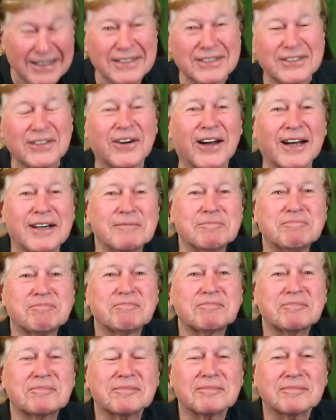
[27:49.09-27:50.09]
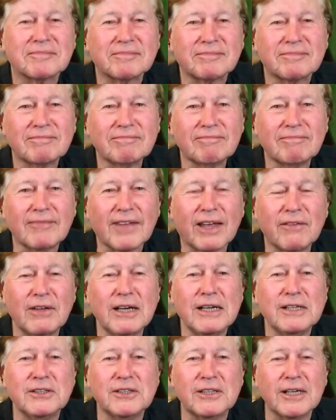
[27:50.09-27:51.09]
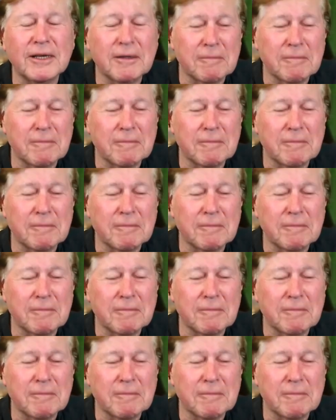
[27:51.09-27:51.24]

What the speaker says: that's all right. These